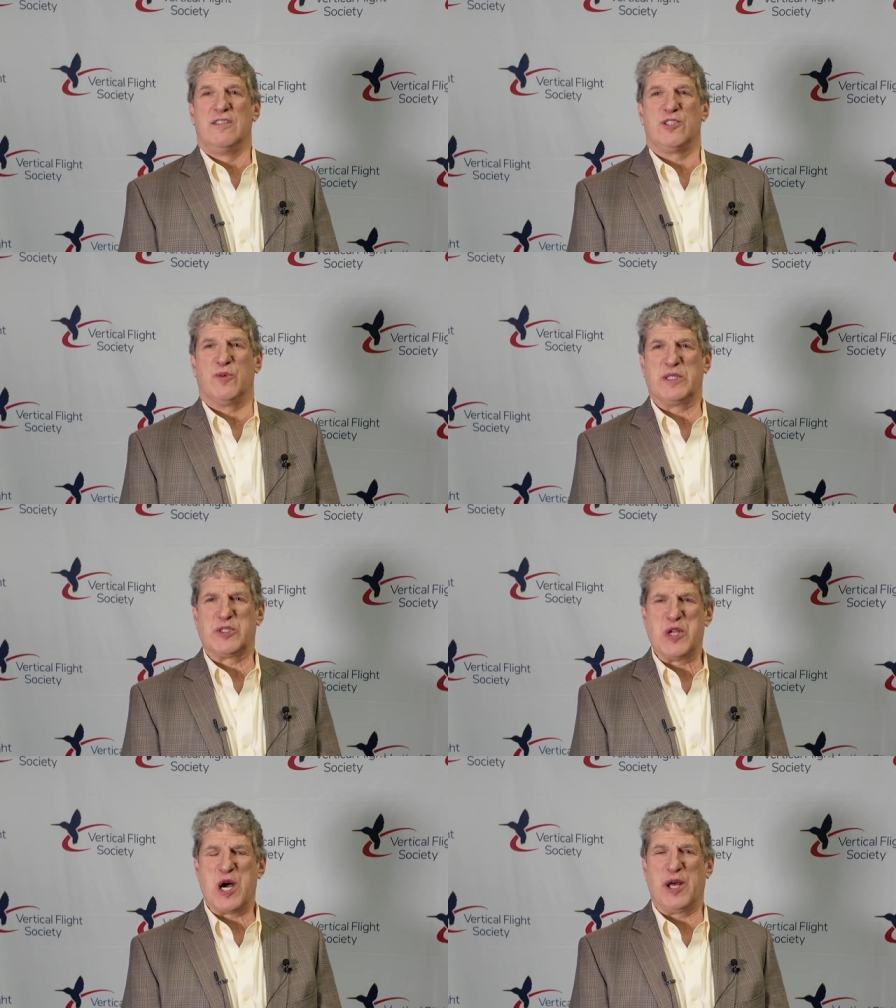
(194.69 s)
So
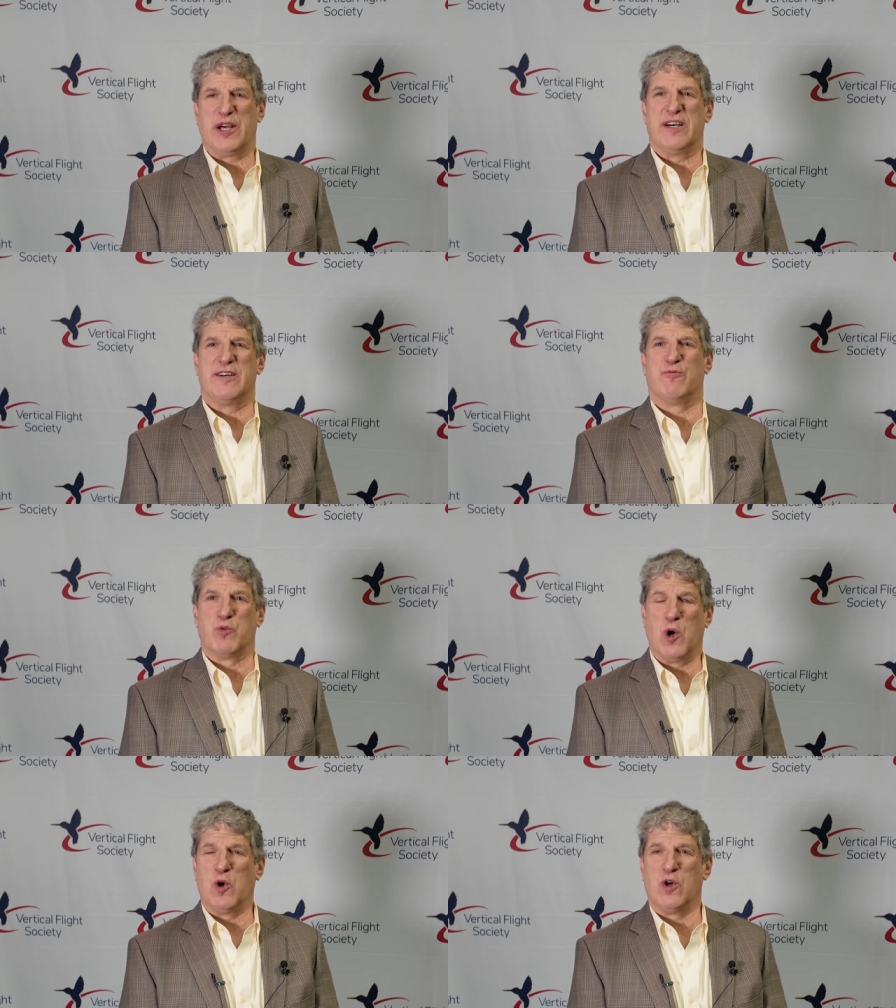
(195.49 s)
it's not a
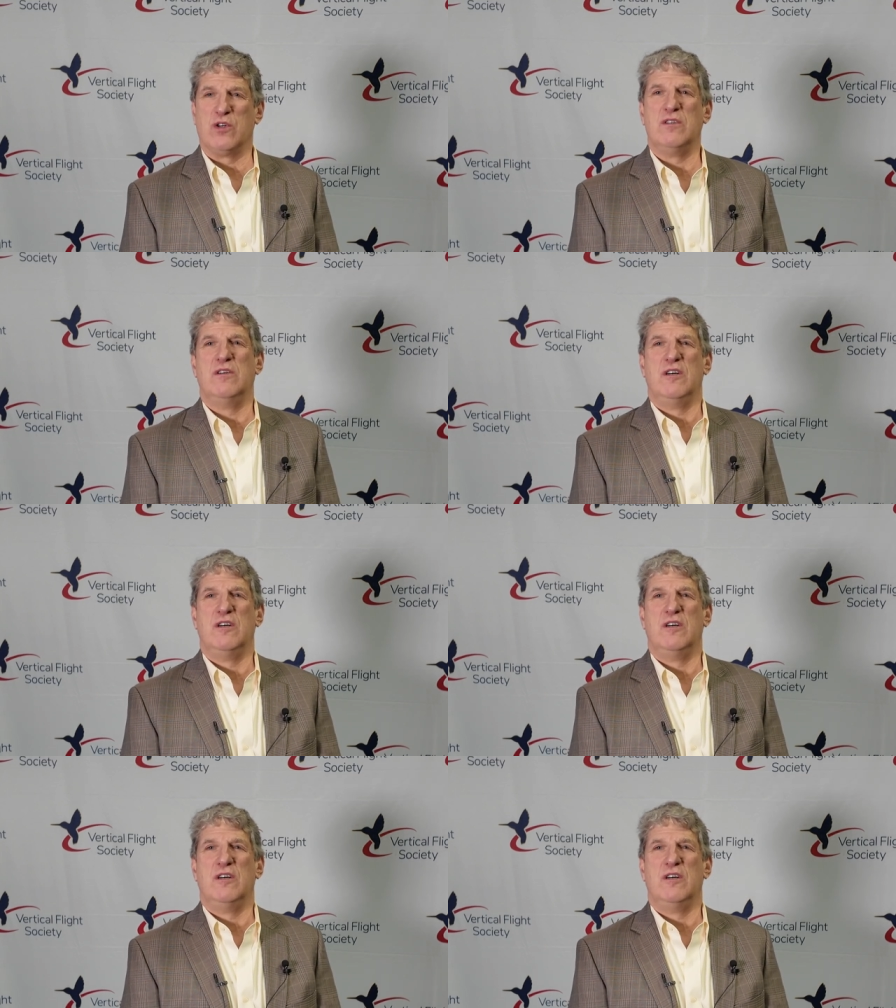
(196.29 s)
role